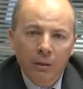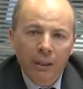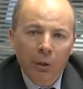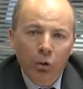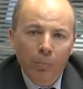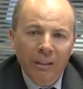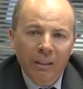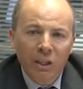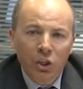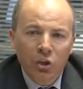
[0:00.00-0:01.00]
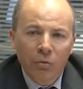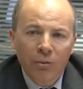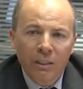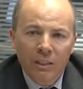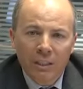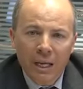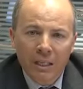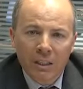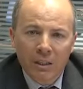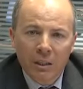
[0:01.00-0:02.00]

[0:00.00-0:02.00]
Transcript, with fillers: The automation of this task